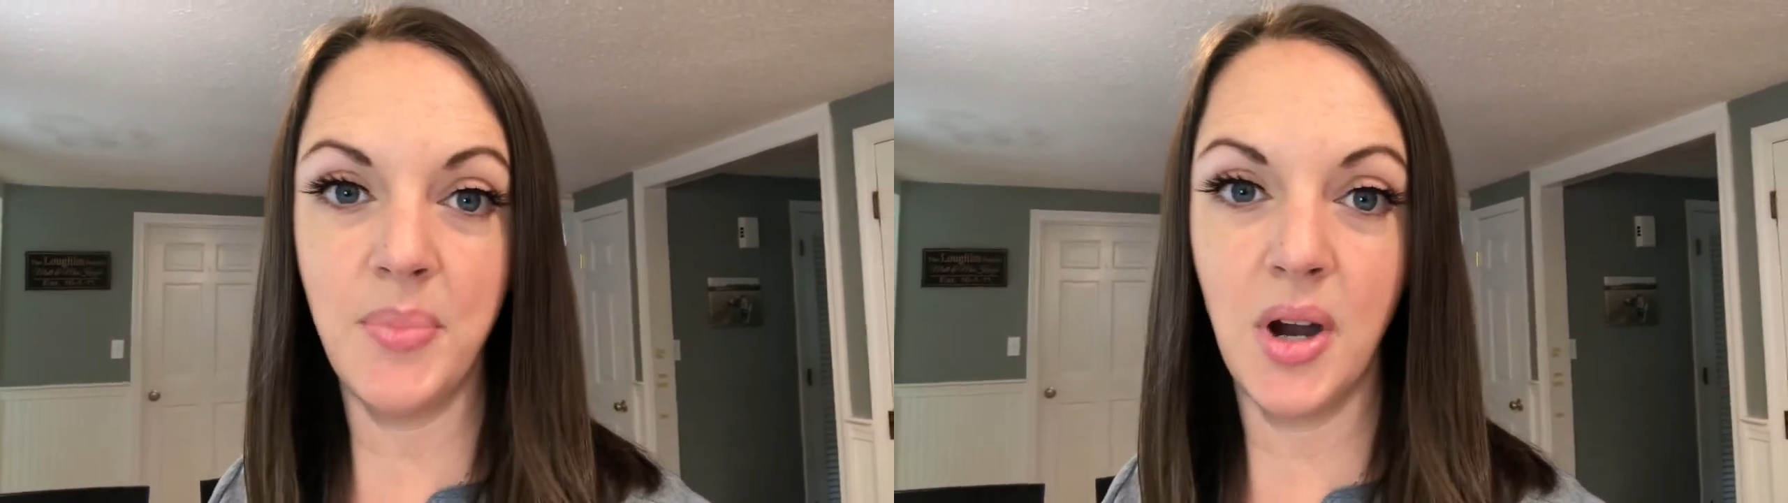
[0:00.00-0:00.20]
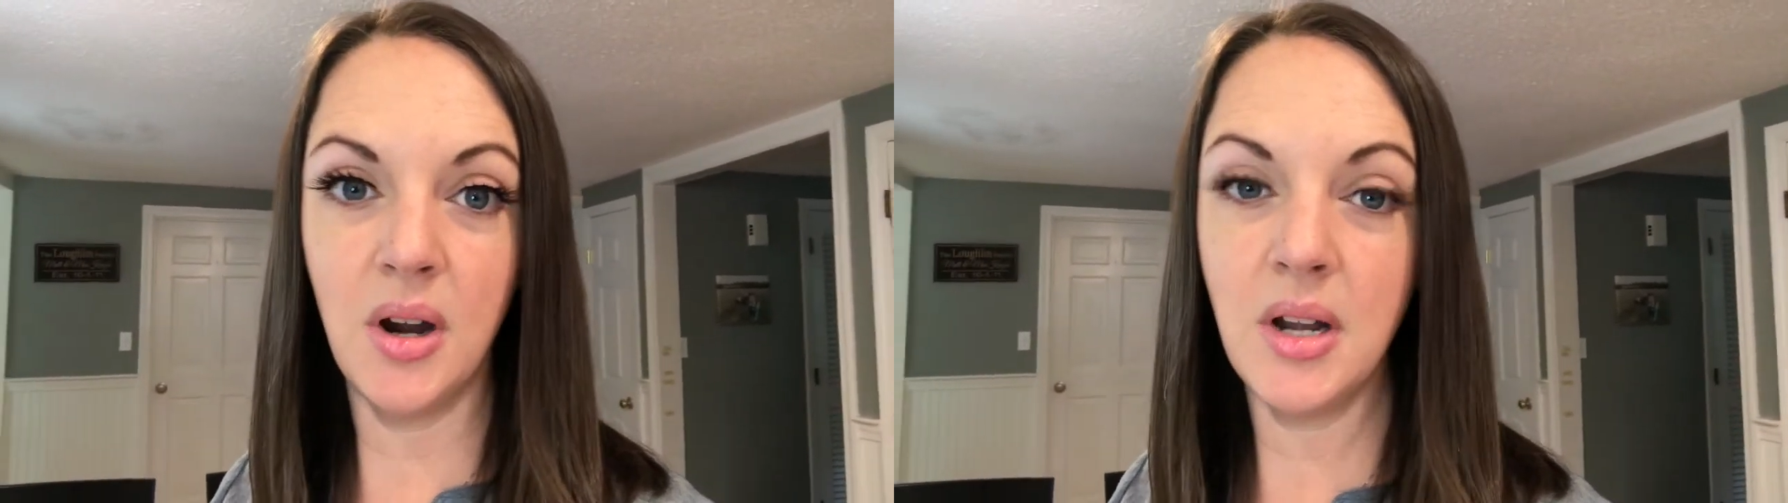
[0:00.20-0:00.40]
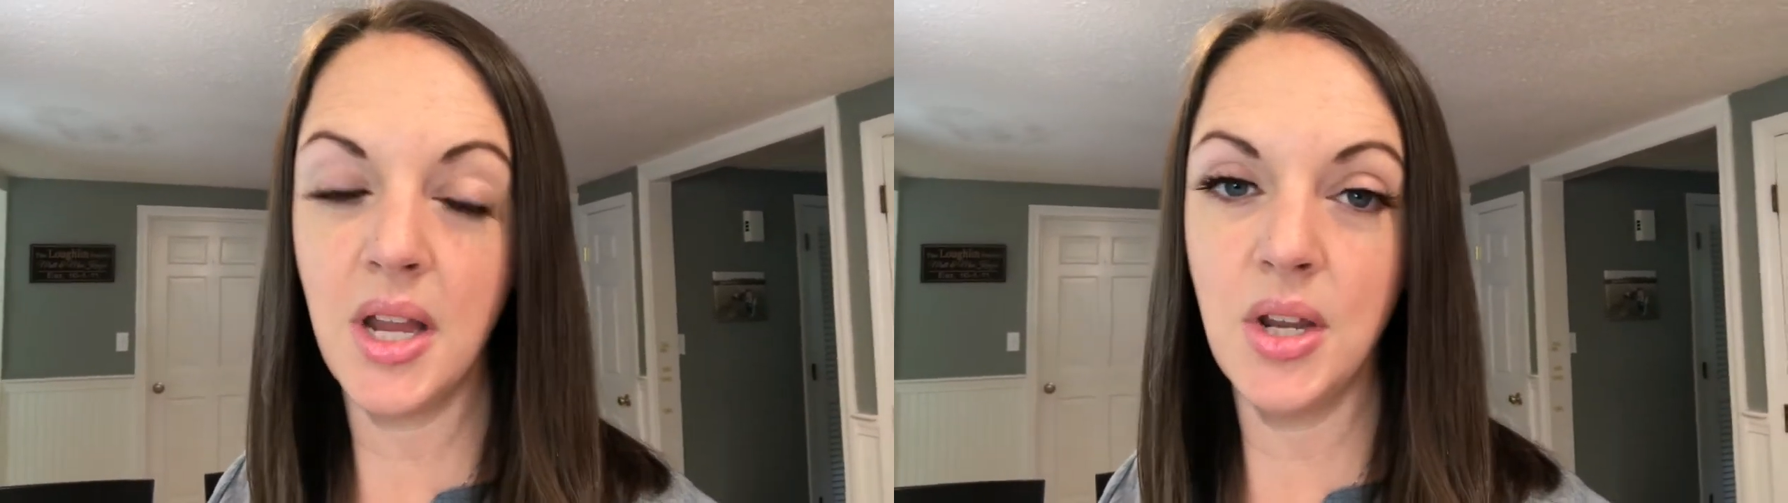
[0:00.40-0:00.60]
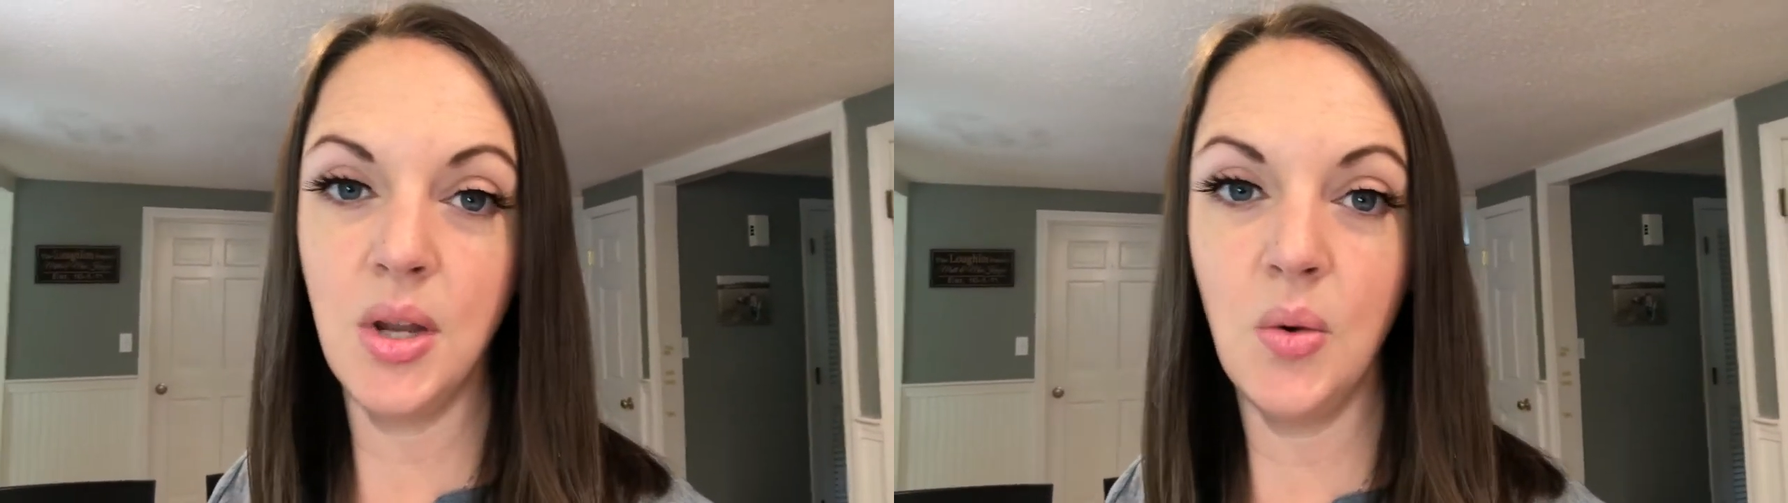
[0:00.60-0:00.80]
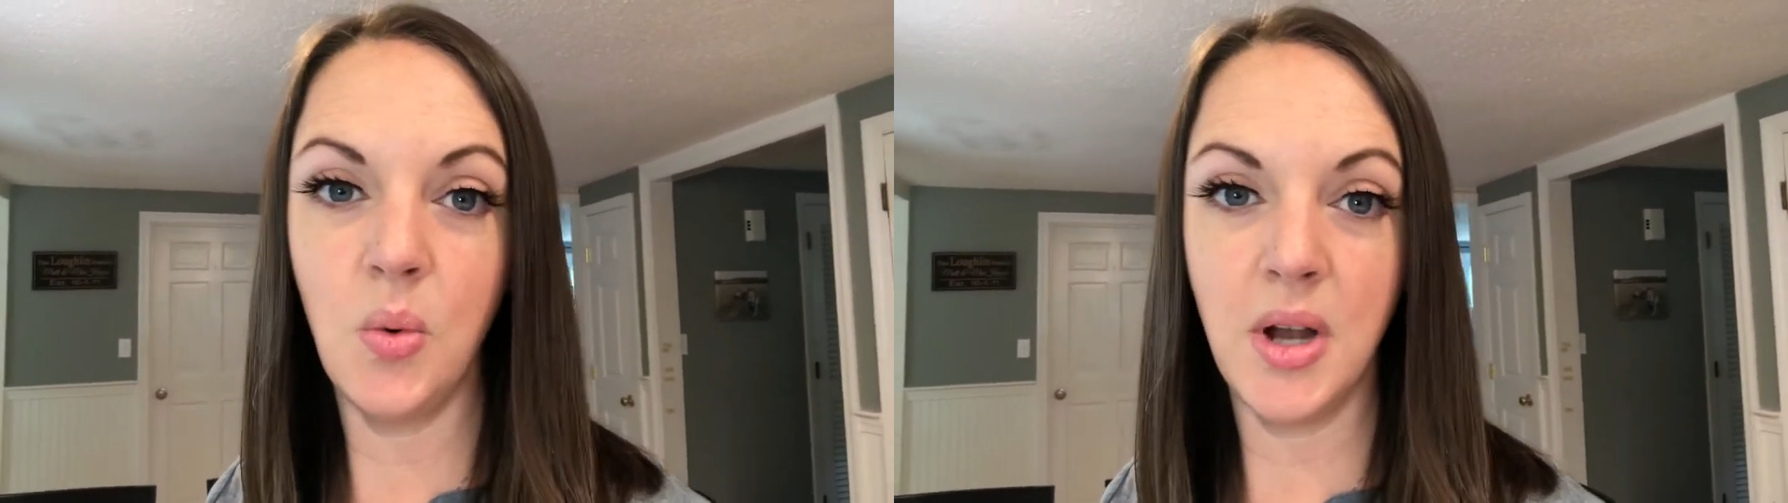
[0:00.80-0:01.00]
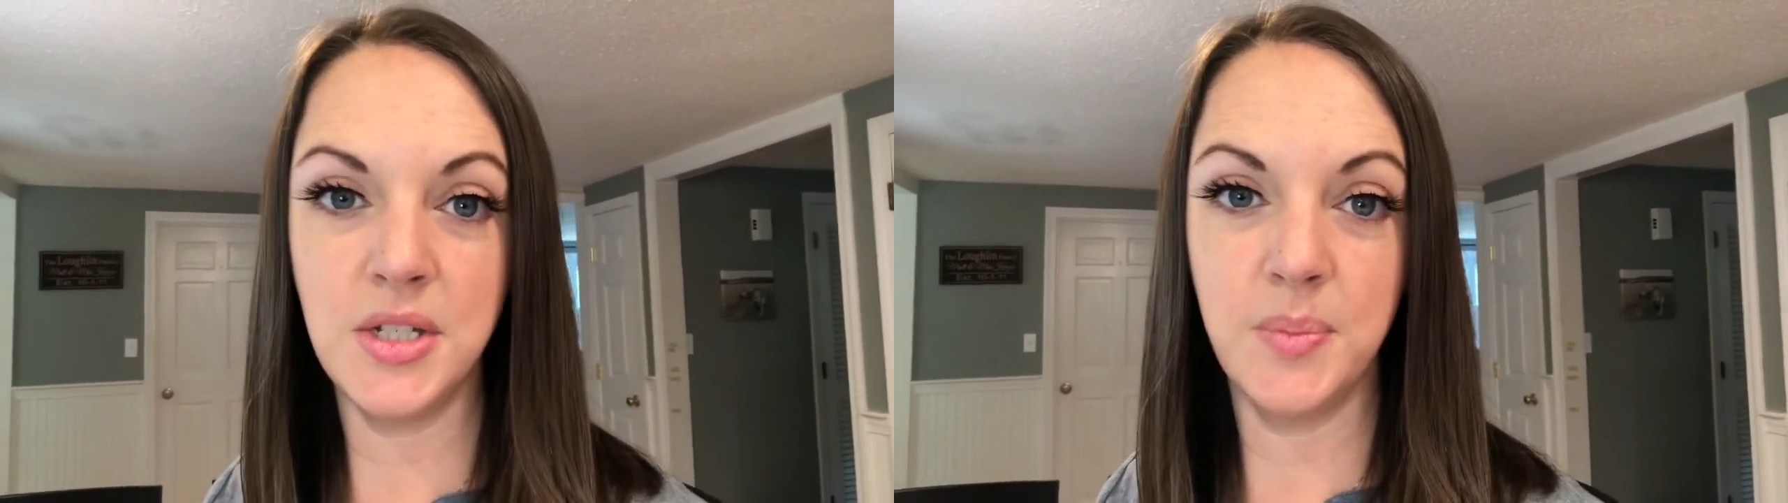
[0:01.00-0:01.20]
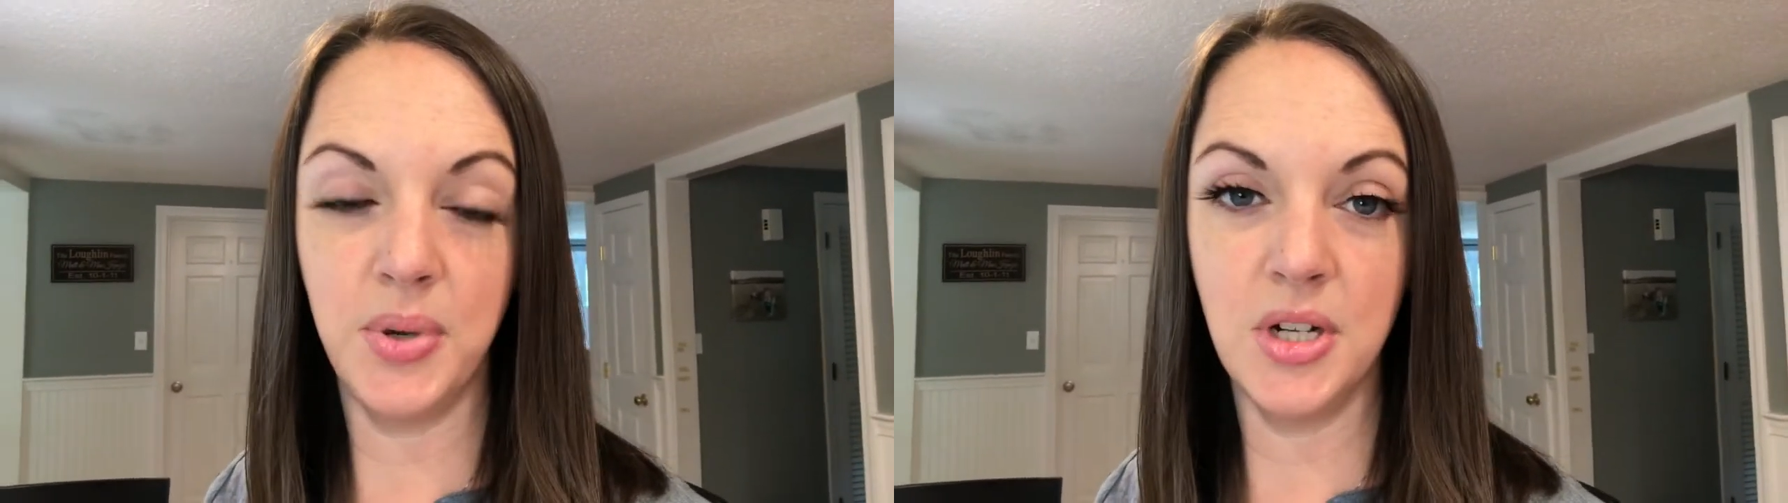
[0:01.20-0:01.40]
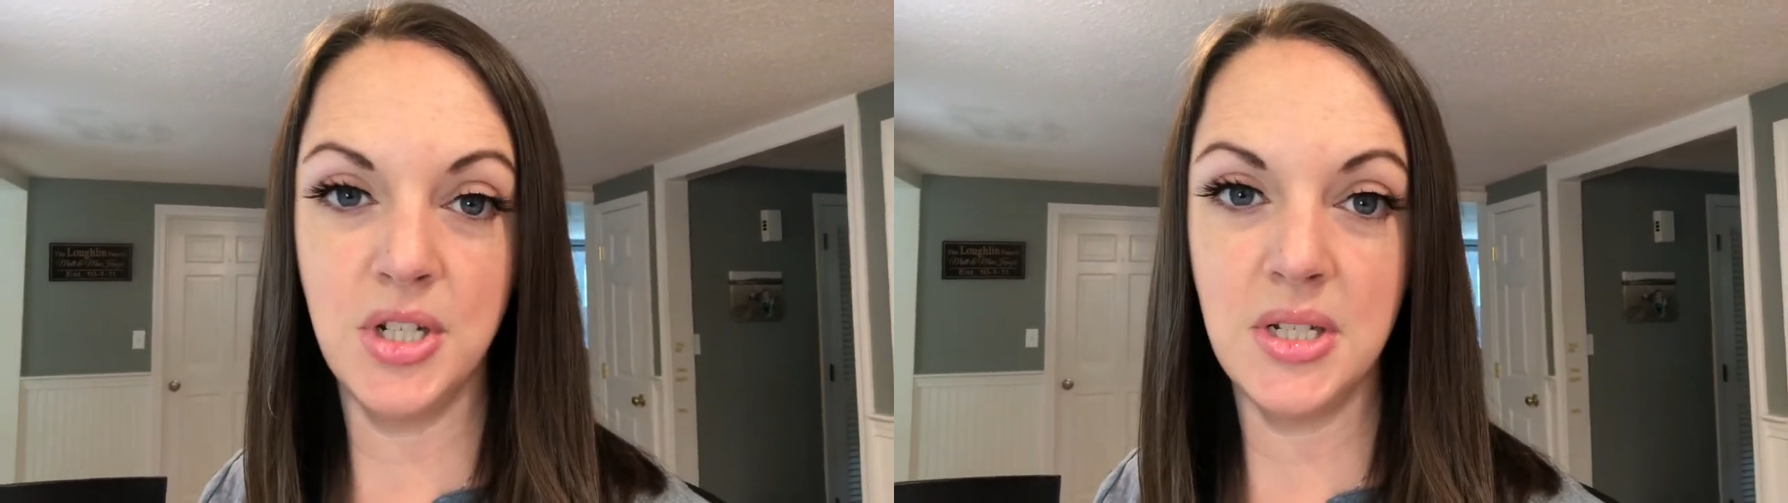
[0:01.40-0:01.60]
part and you want to
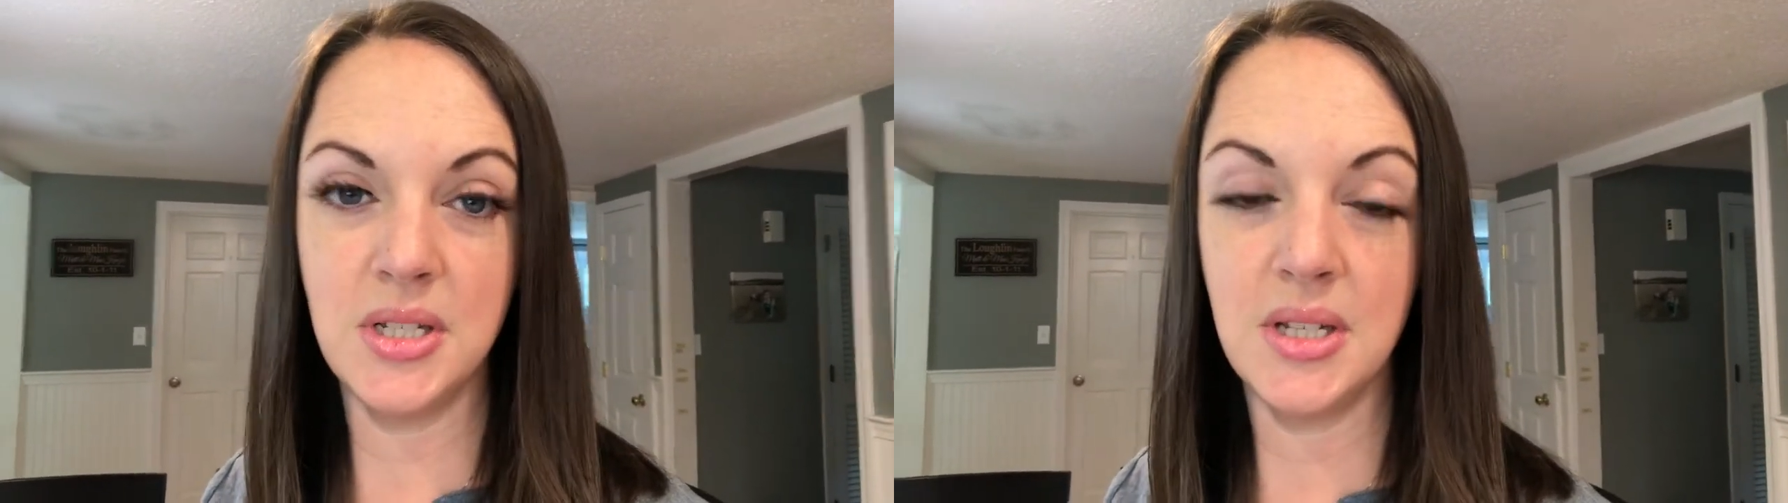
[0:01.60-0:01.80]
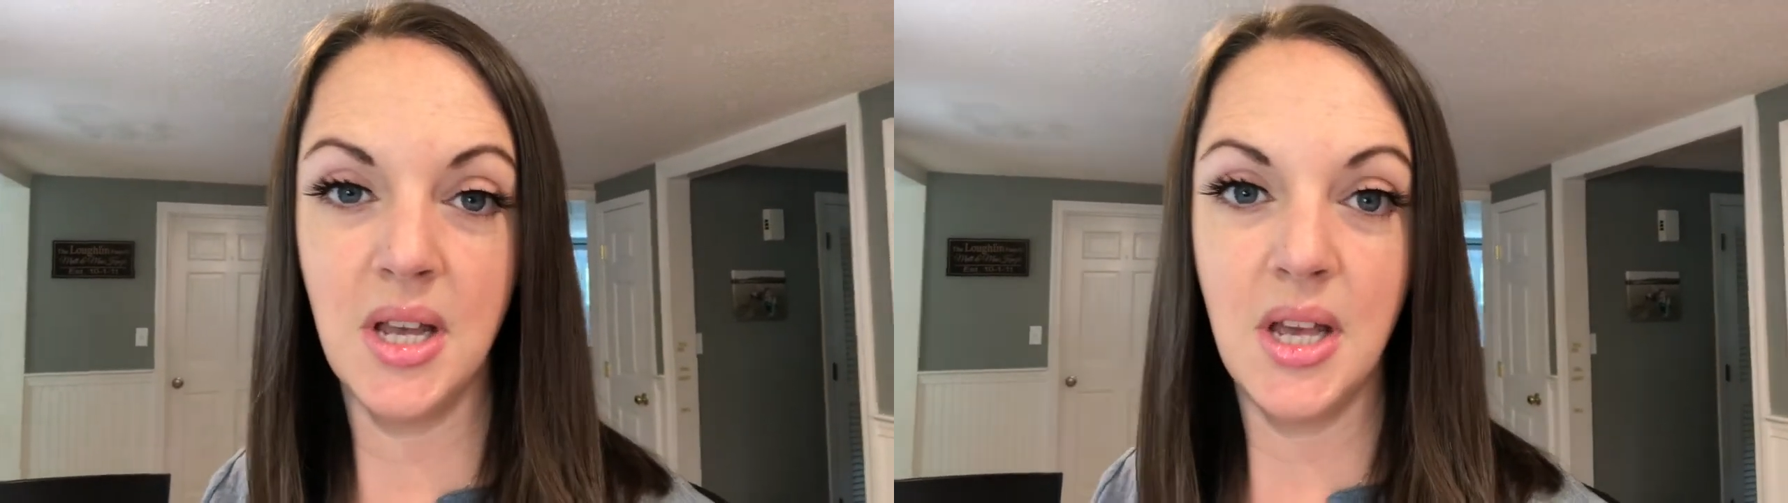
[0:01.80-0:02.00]
purchase